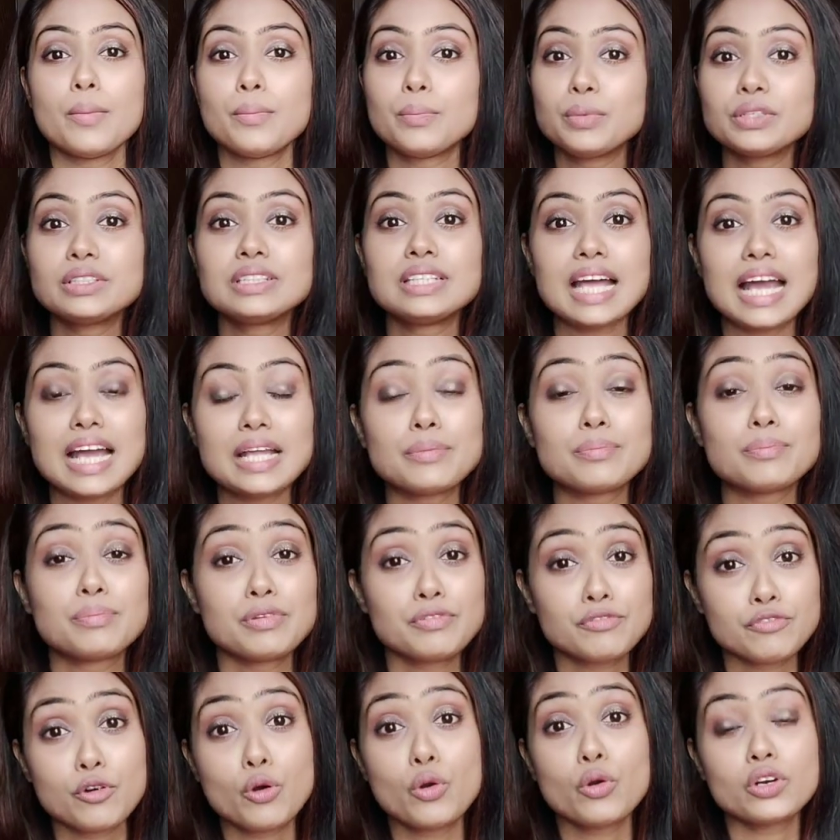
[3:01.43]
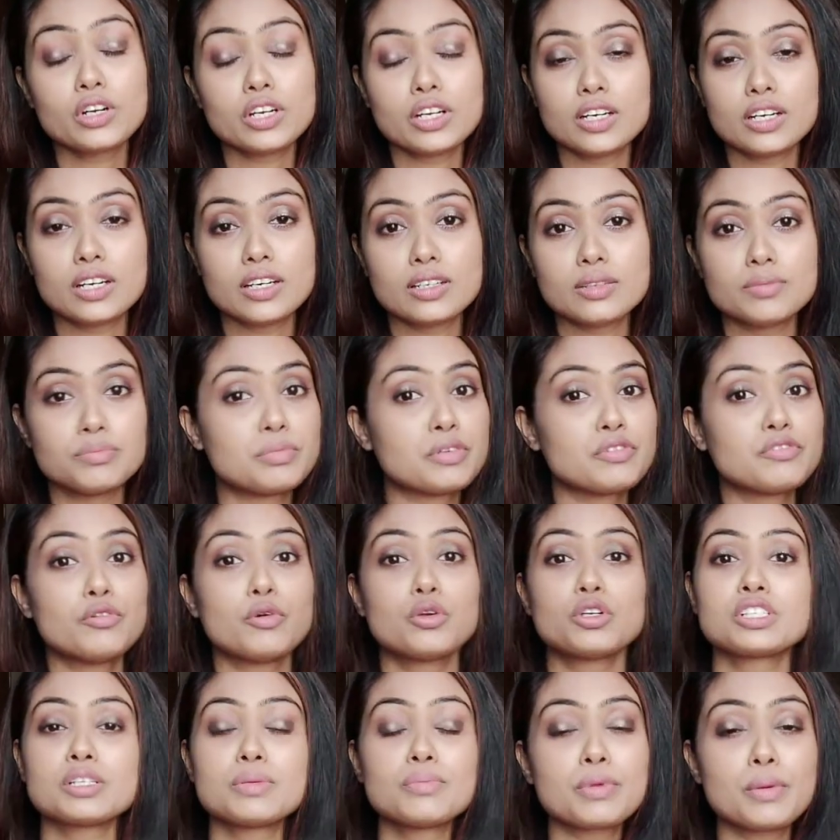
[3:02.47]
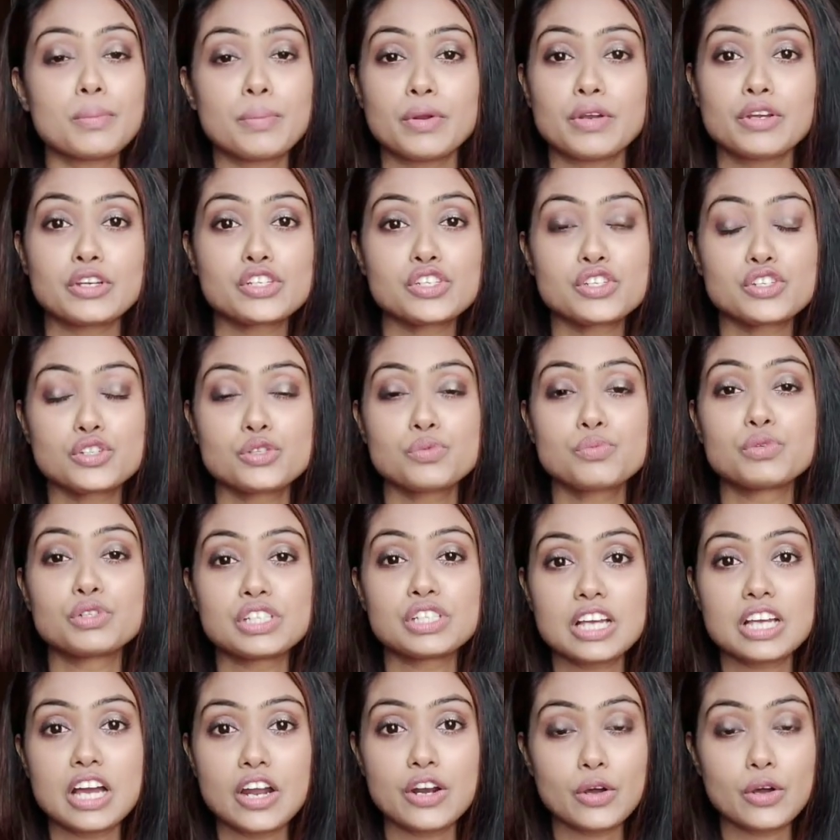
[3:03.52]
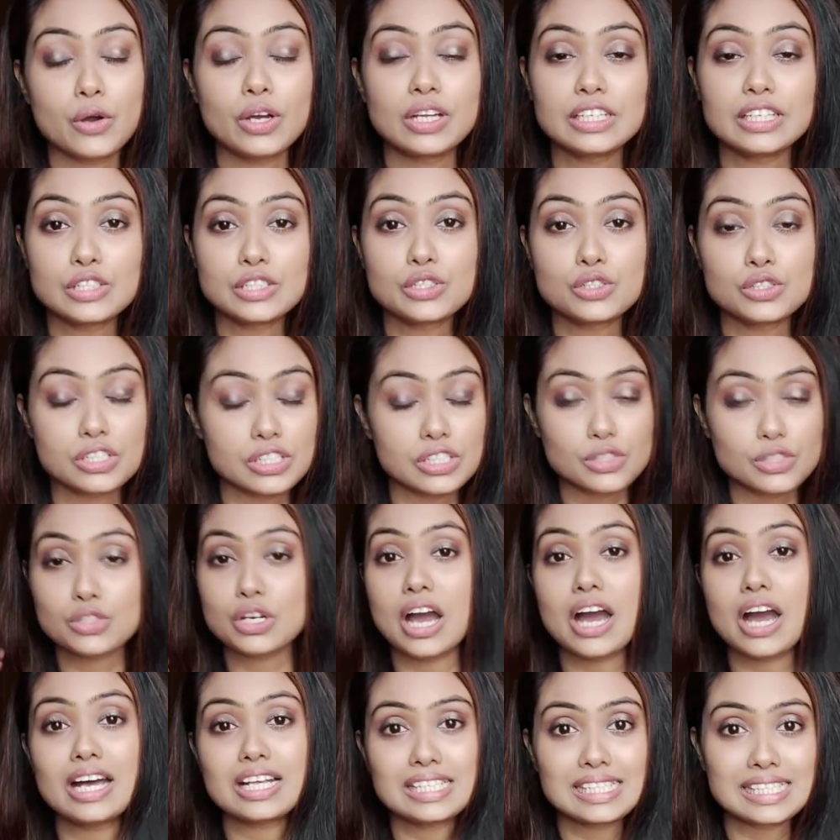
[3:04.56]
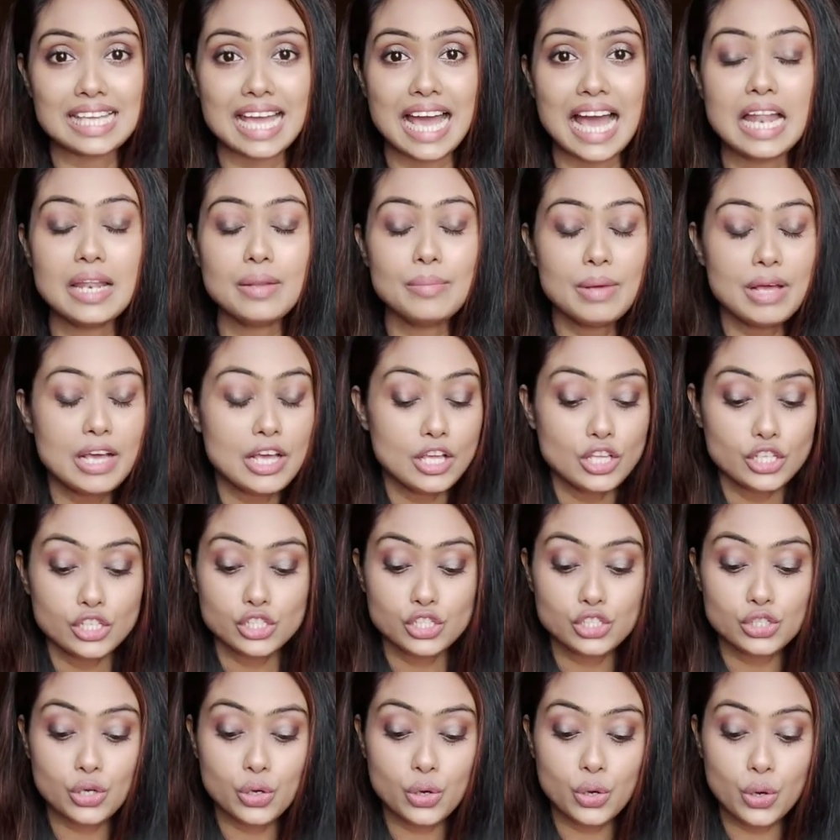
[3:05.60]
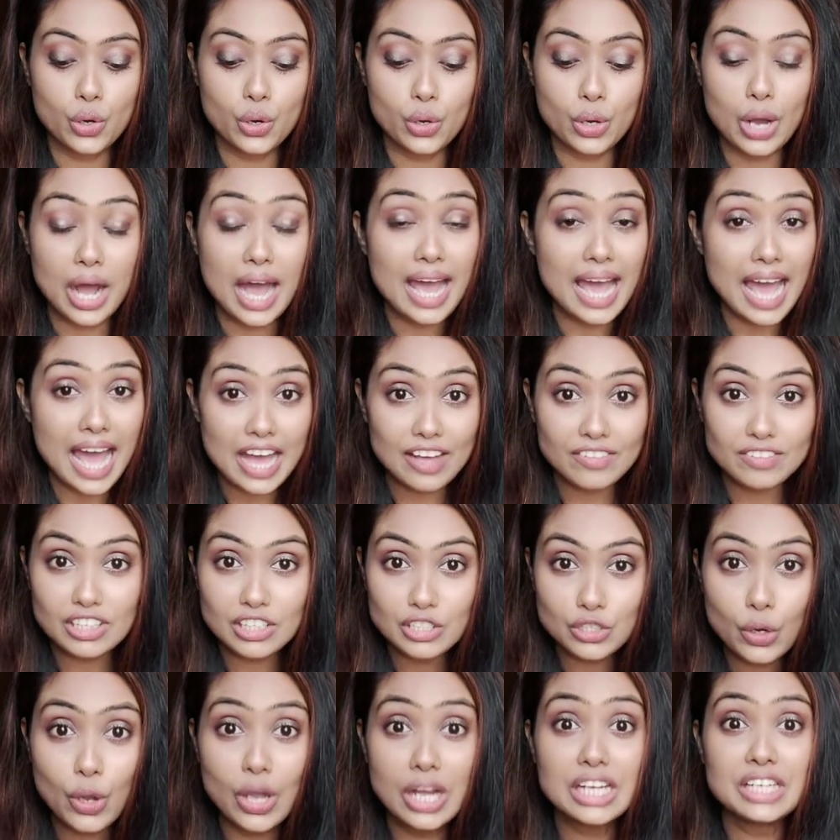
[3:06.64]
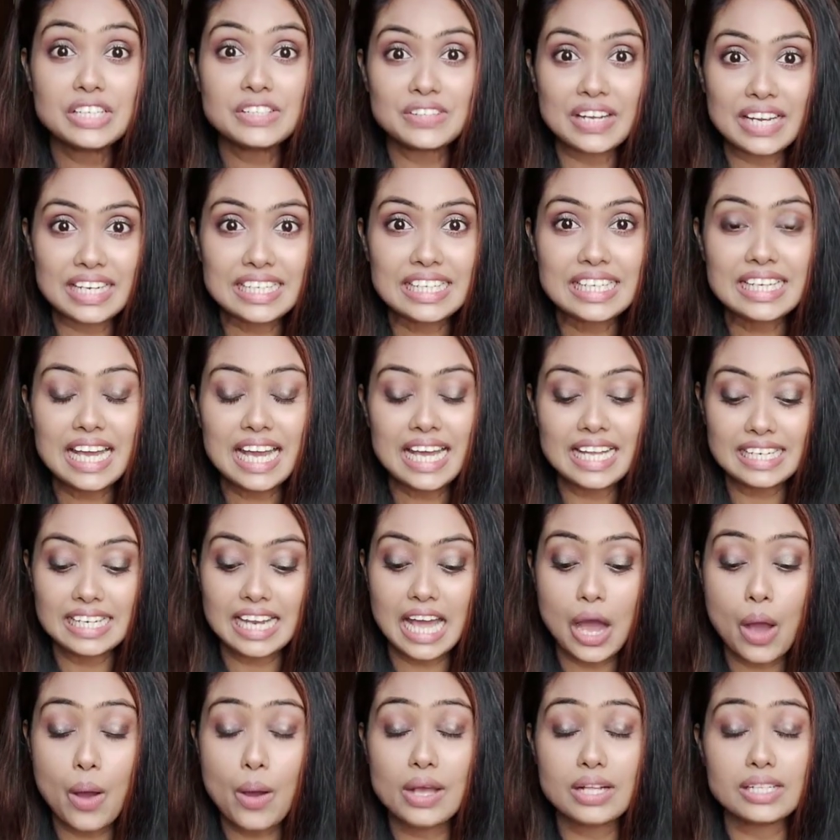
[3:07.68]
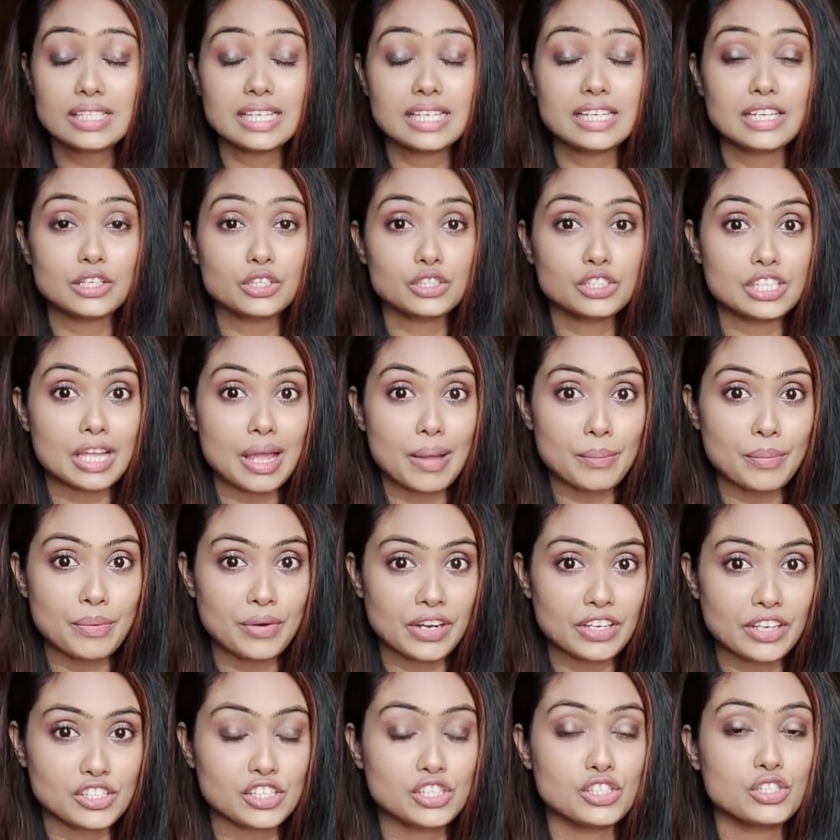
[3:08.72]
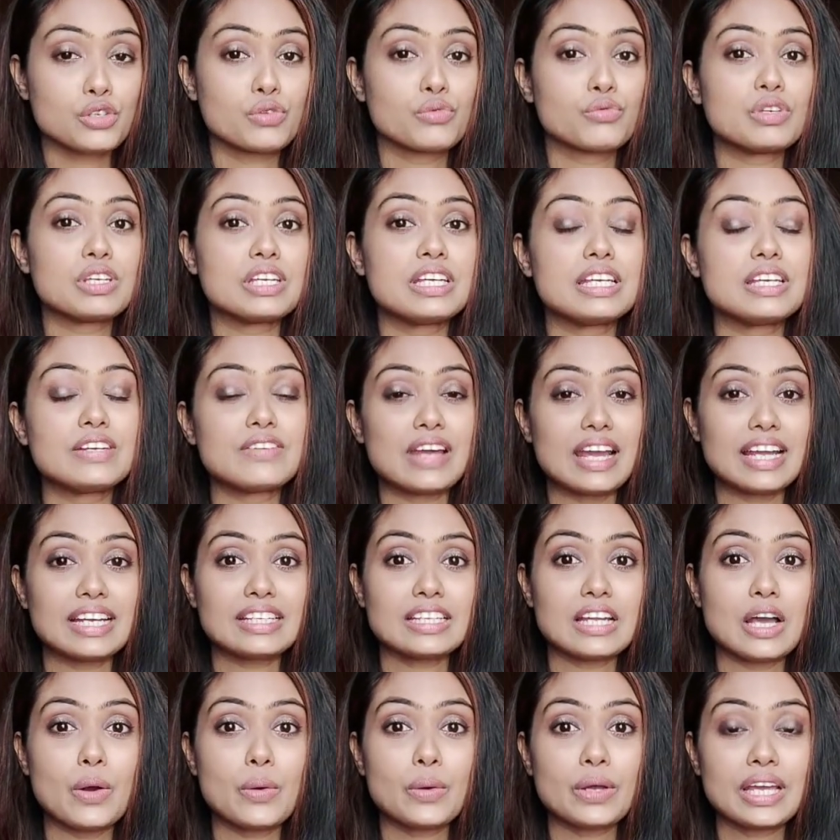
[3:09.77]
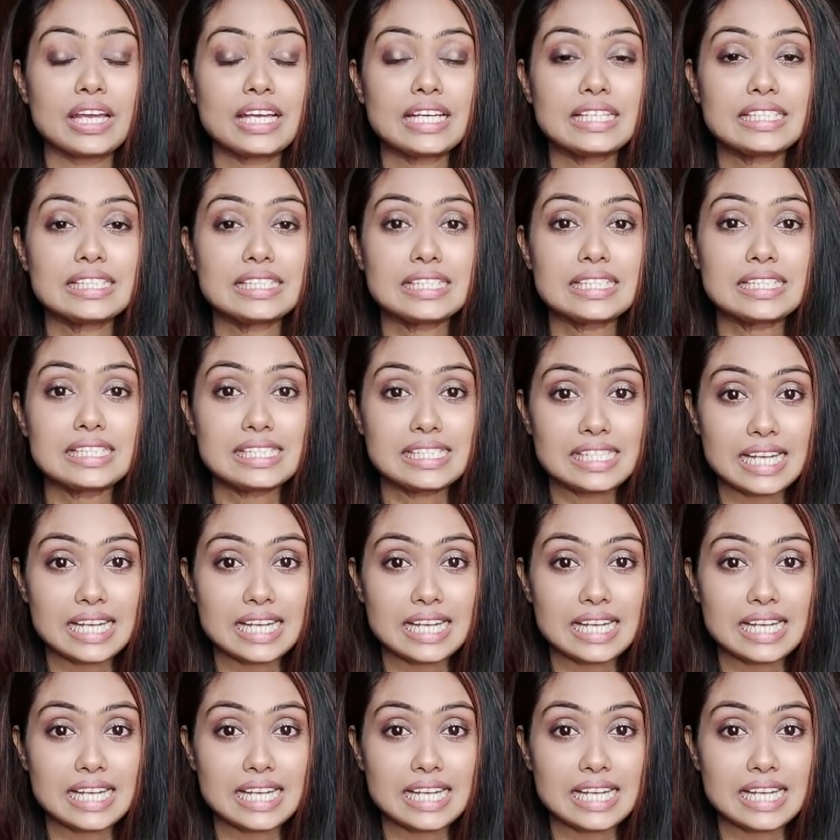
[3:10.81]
put that before some preparations, putting our oil into our scalp. So I have that oil ready, and now it's in a good temperature, so we right now can